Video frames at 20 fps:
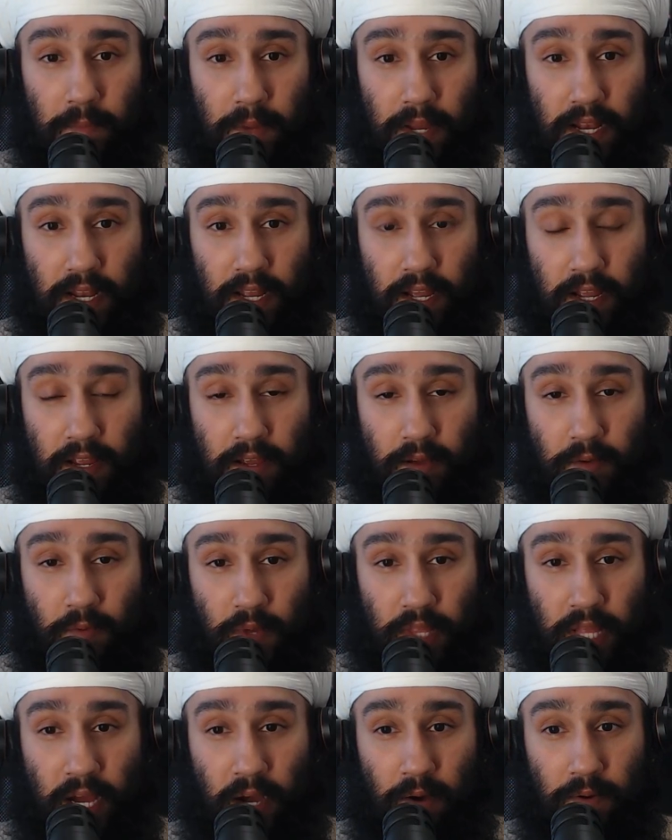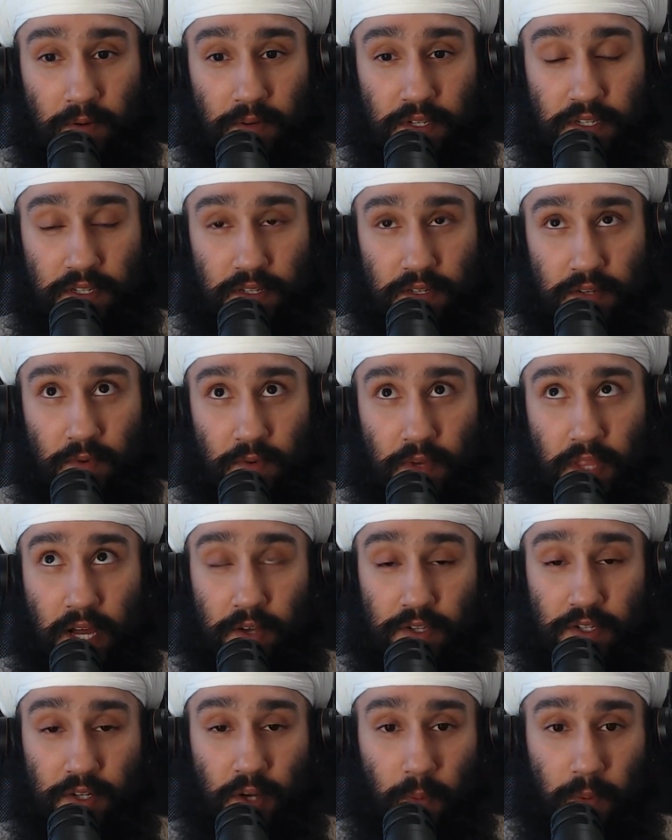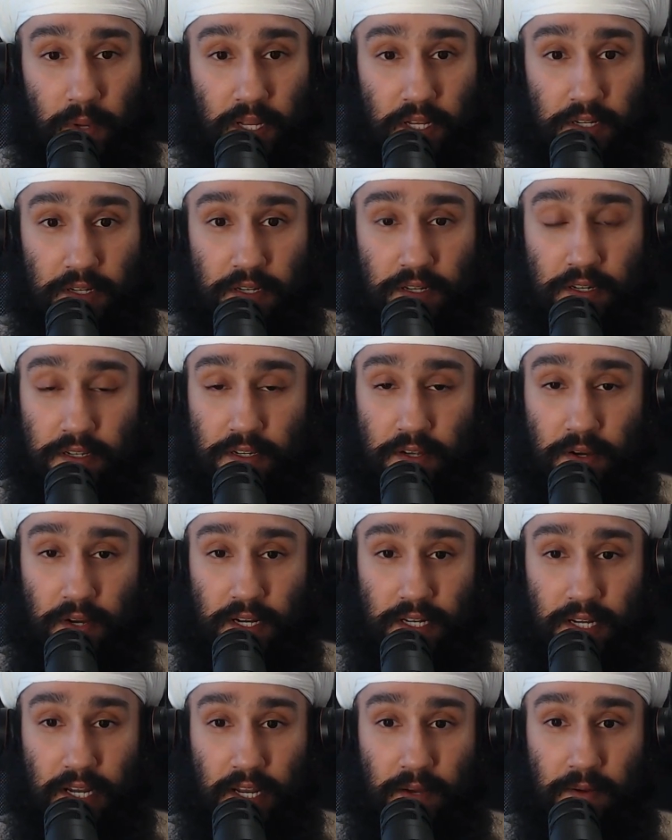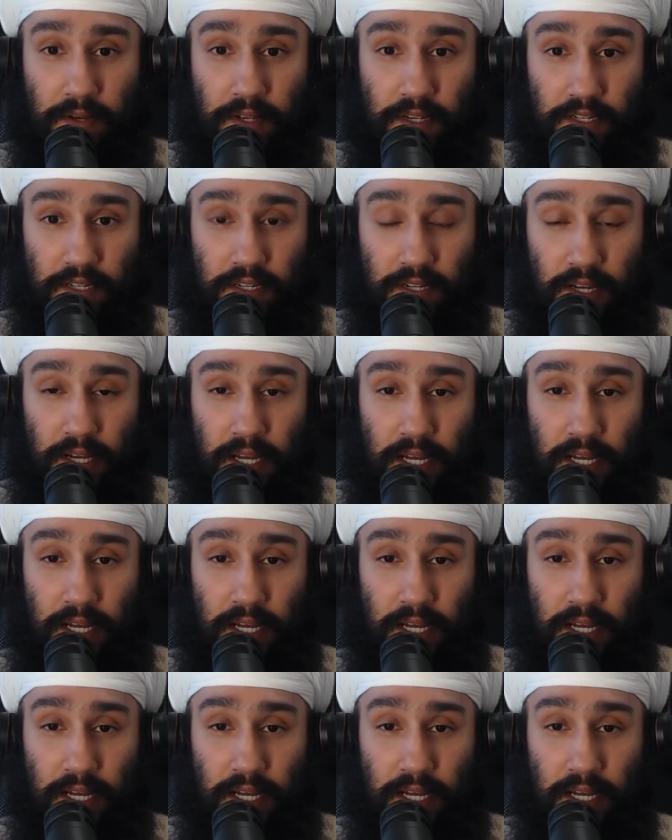meaning without, without stoppage, so continuous.